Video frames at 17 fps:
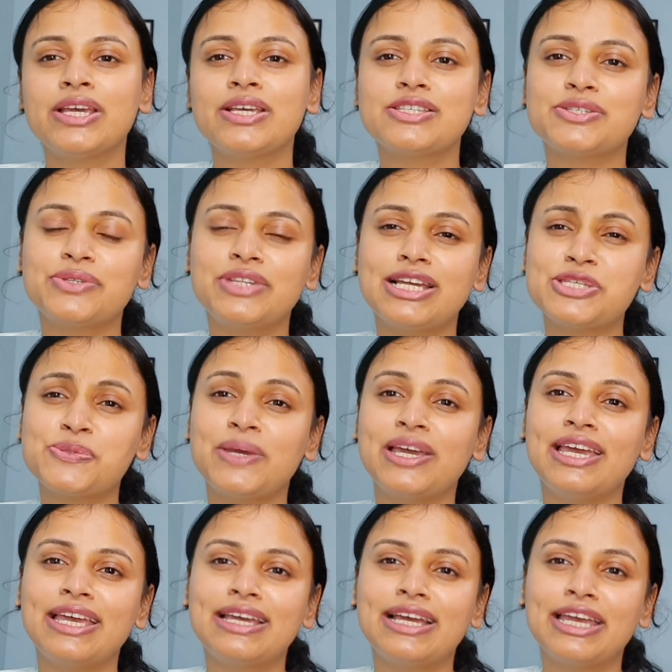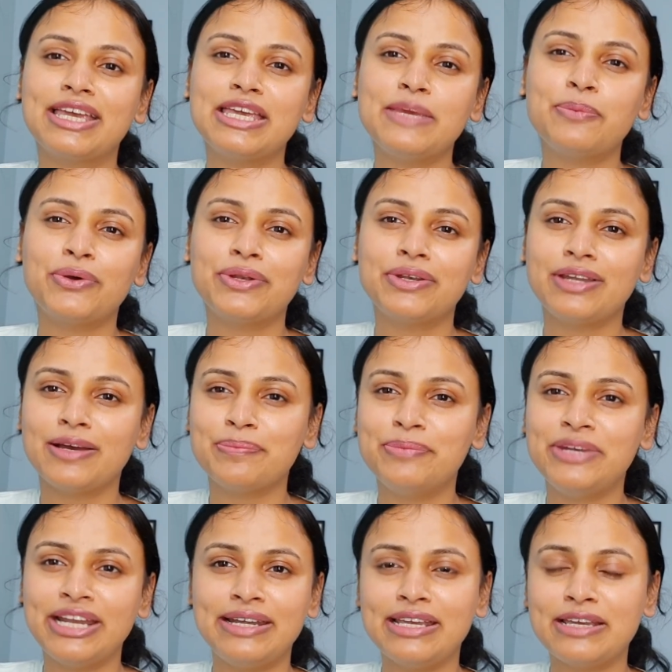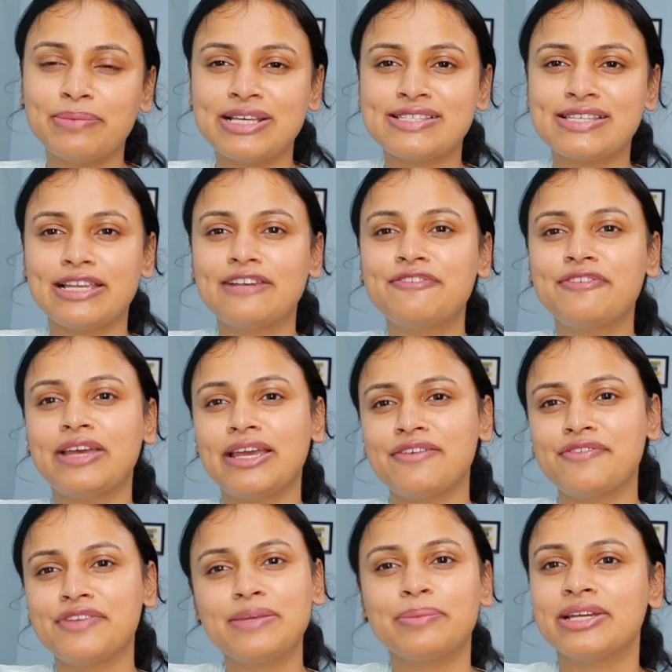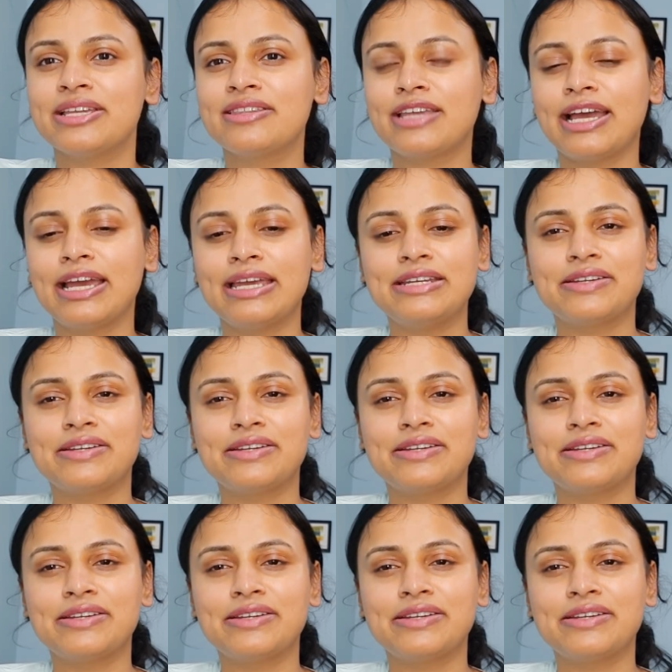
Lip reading: So that's why I keep on updating myself. Every month I